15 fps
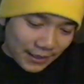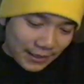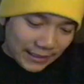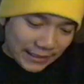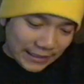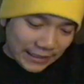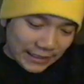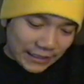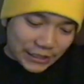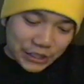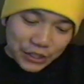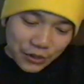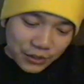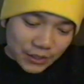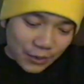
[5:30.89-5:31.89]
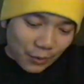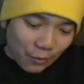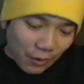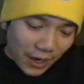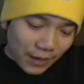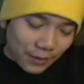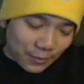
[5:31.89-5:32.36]
he chose a
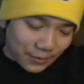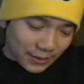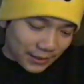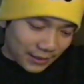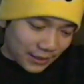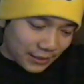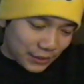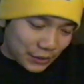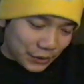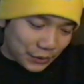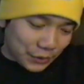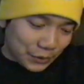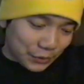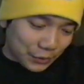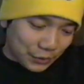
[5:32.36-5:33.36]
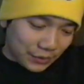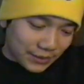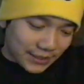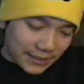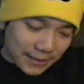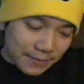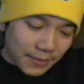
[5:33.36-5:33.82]
white one to
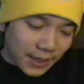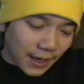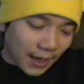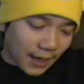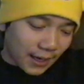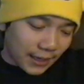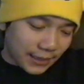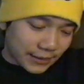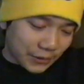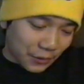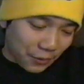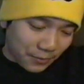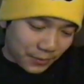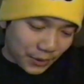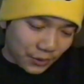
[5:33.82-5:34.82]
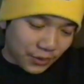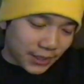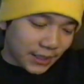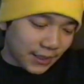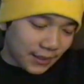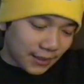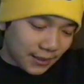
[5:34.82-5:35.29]
symbolize her
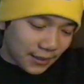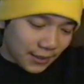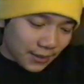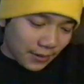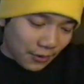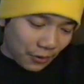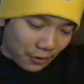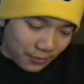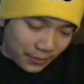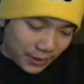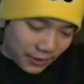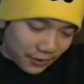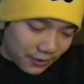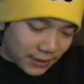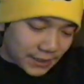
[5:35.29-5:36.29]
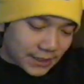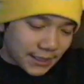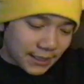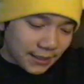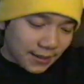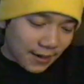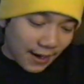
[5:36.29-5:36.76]
beauty, her
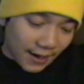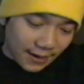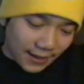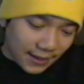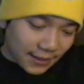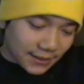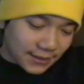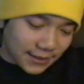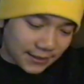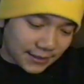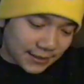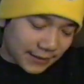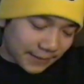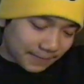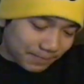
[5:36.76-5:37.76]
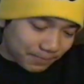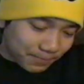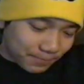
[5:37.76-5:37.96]
purity, and innocence.